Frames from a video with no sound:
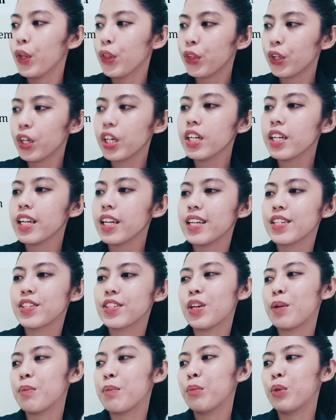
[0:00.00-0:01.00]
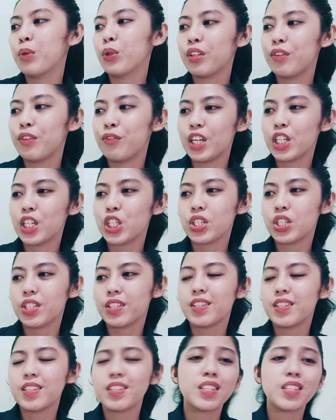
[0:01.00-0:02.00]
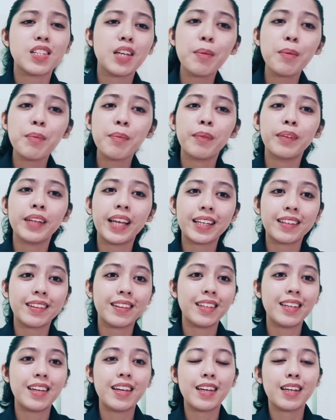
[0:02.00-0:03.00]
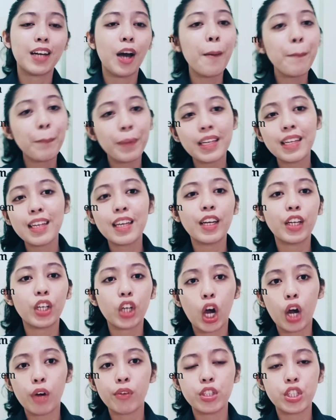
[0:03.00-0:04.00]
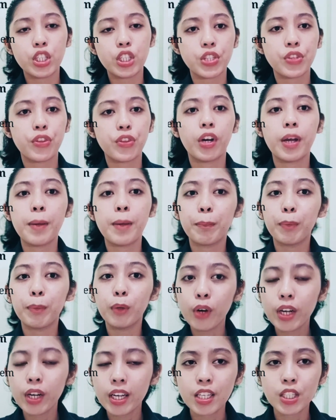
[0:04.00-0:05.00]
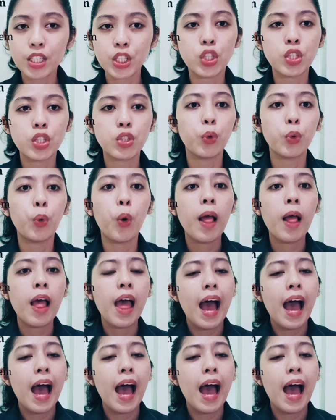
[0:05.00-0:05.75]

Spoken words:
Third is the motivation system, like the company encourages their employees to